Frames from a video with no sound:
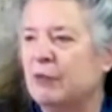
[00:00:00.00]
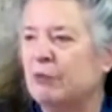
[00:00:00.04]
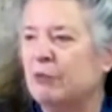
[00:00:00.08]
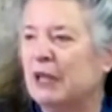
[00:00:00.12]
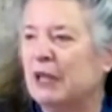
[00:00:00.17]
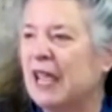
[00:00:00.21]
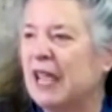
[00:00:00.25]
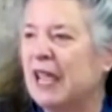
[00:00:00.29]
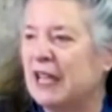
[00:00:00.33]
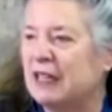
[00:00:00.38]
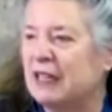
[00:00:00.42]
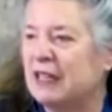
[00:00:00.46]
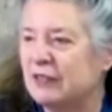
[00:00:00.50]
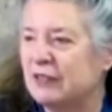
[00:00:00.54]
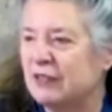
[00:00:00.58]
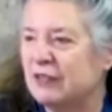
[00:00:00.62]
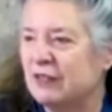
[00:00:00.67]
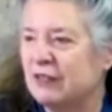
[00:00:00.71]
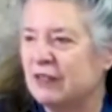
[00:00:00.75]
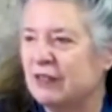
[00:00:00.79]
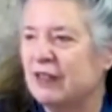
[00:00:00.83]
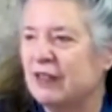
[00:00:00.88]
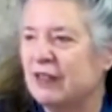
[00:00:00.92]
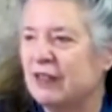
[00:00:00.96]
plants
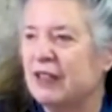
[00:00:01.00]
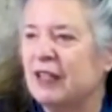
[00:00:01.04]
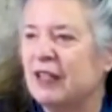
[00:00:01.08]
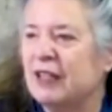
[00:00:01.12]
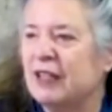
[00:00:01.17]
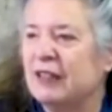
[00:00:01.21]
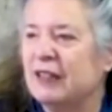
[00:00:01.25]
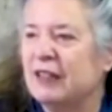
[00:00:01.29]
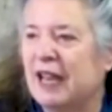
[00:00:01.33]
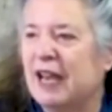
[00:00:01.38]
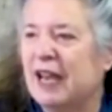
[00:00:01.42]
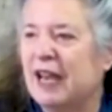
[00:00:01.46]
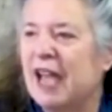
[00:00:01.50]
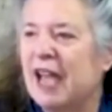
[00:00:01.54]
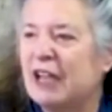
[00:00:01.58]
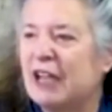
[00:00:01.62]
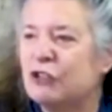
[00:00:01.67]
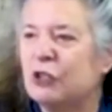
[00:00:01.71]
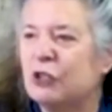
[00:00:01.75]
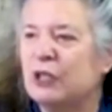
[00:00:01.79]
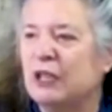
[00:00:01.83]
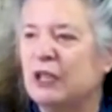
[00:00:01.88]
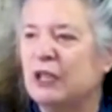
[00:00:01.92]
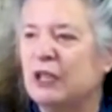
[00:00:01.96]
that
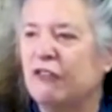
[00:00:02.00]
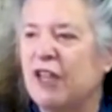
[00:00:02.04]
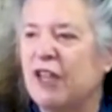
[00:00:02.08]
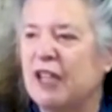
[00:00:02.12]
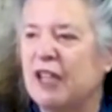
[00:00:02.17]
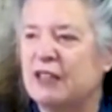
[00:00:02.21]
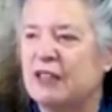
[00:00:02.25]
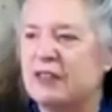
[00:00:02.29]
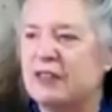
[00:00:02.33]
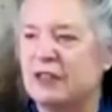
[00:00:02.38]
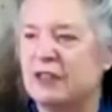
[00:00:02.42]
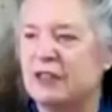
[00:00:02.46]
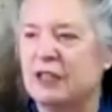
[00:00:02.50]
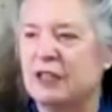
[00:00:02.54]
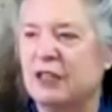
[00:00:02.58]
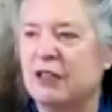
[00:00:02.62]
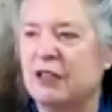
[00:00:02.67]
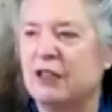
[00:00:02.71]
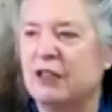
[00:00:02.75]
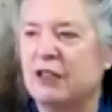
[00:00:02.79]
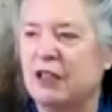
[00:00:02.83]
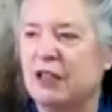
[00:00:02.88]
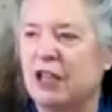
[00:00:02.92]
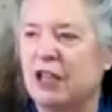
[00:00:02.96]
actually affects the